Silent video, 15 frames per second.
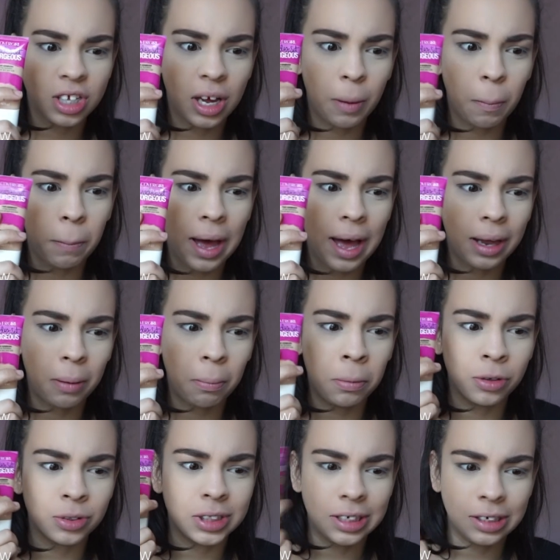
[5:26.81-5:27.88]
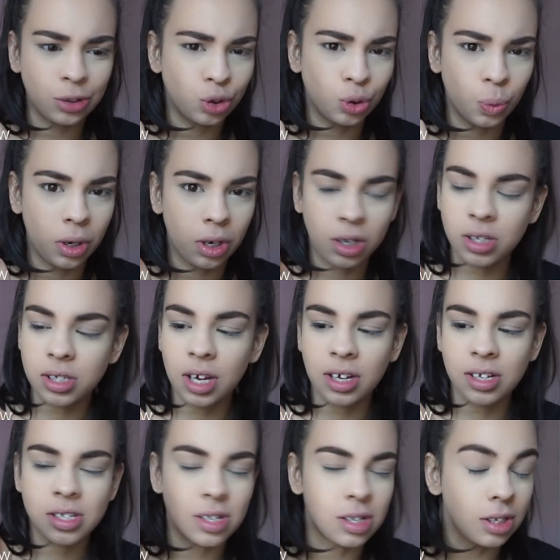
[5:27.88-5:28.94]
like powder built into it, because like
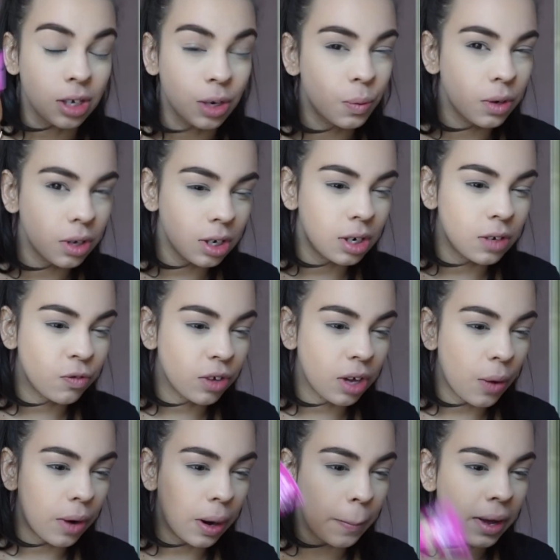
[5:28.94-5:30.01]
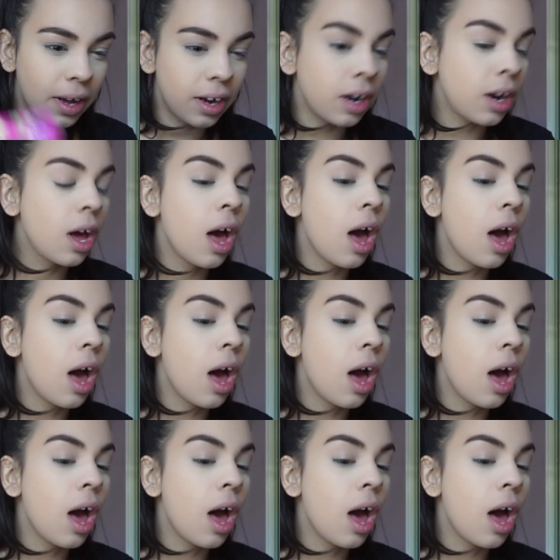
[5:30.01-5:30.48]
it's a liquid, if you get what I mean.